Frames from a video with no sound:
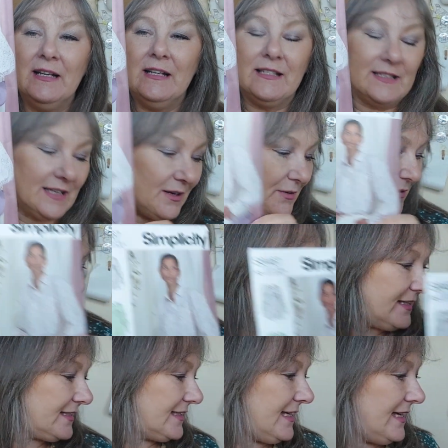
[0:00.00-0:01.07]
So
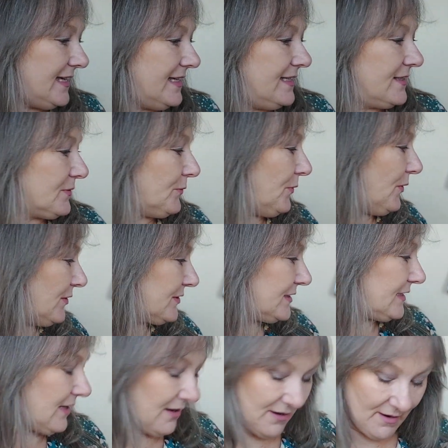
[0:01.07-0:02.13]
this is
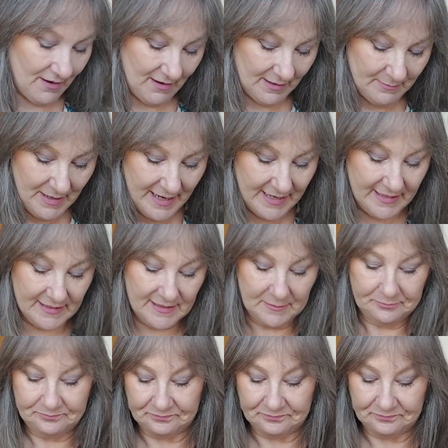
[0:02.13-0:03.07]
what I made.